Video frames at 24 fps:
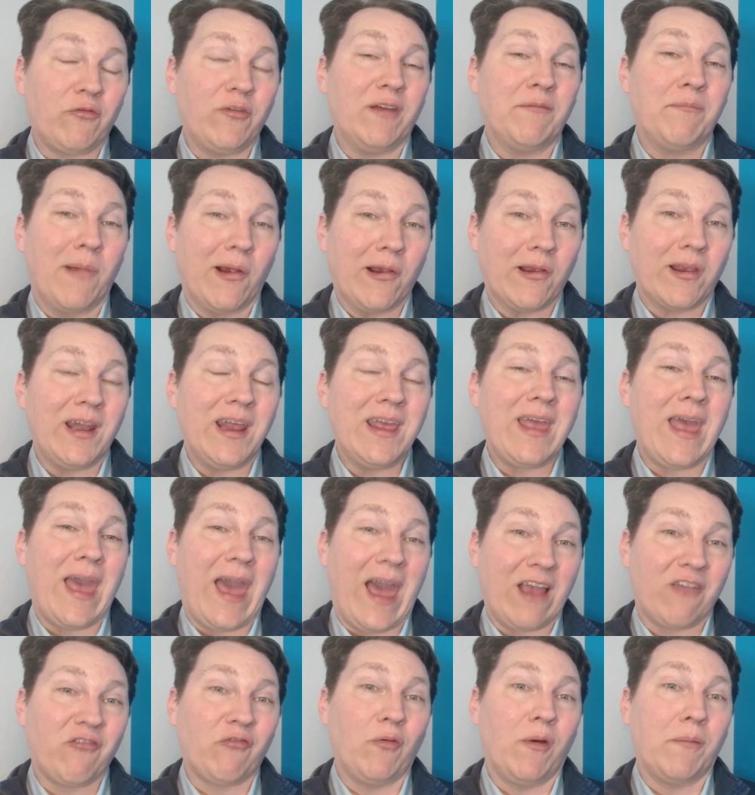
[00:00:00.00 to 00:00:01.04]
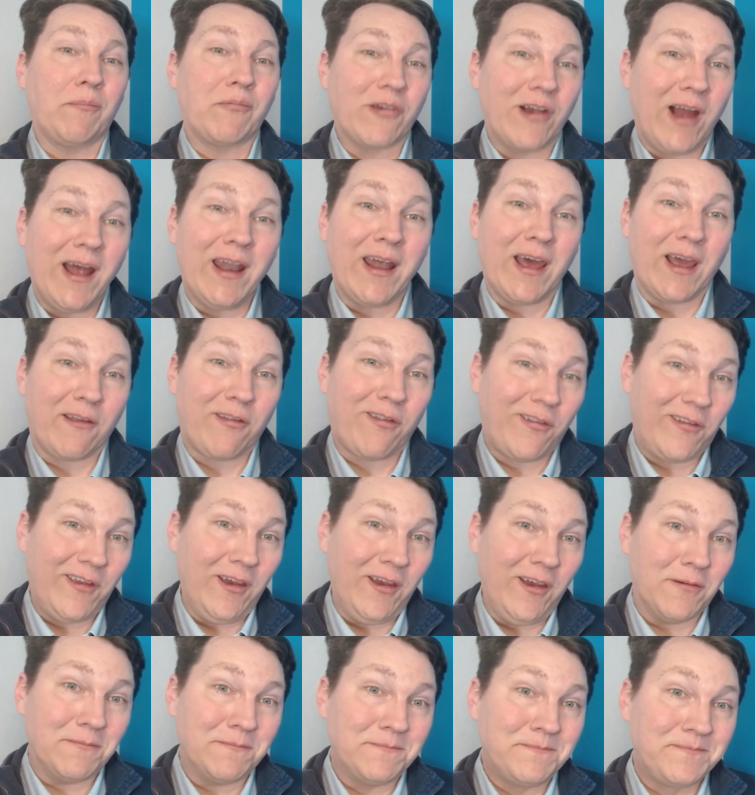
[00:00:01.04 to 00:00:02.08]
of marketing actual products,
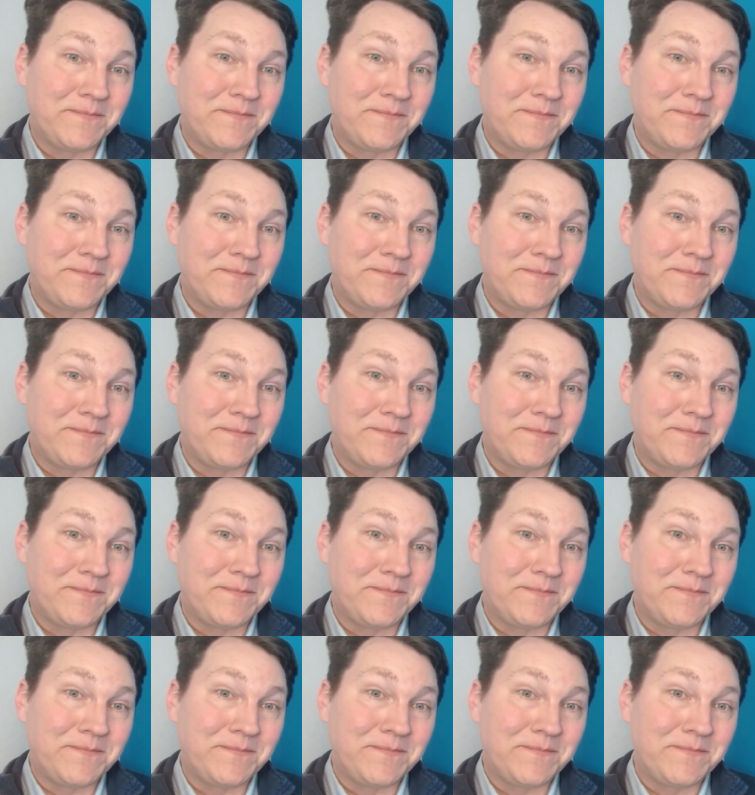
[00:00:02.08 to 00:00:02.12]
too.